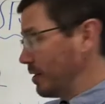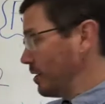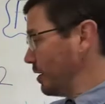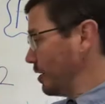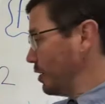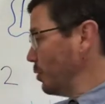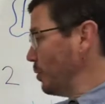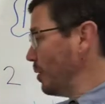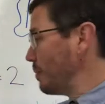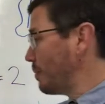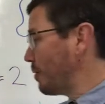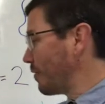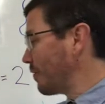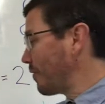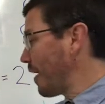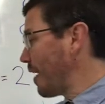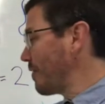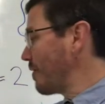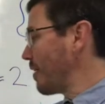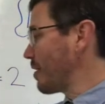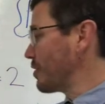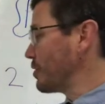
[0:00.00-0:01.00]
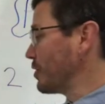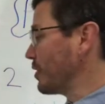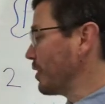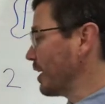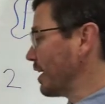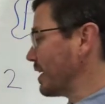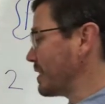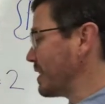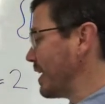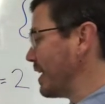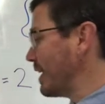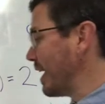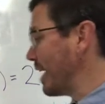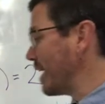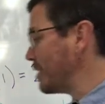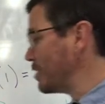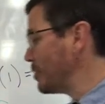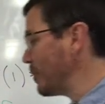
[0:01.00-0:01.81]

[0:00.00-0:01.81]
You input $5, you're gonna get 10 candies.